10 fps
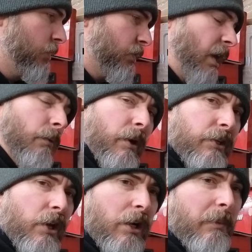Just kind of want
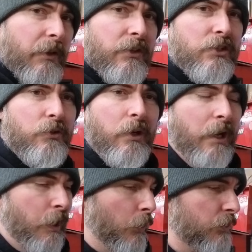to talk about this
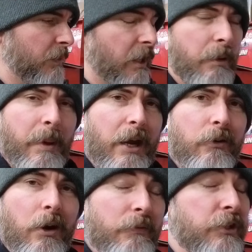unit. I know it's been in the
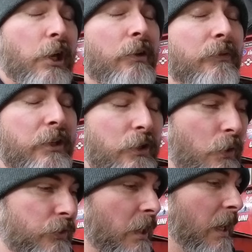background of a ton of
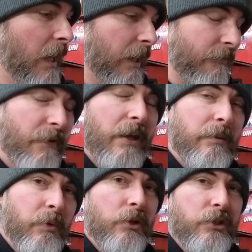videos, and I finally
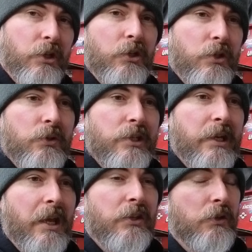put it to good use
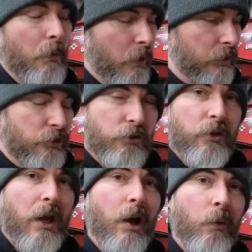today, so I wanted to show
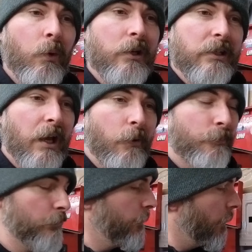you how it worked out.
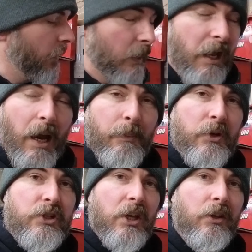I
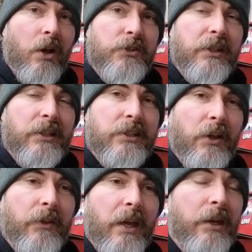appreciate you all sticking
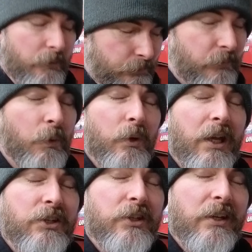till the end. We'll
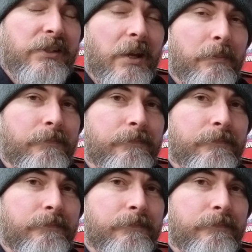catch you next time.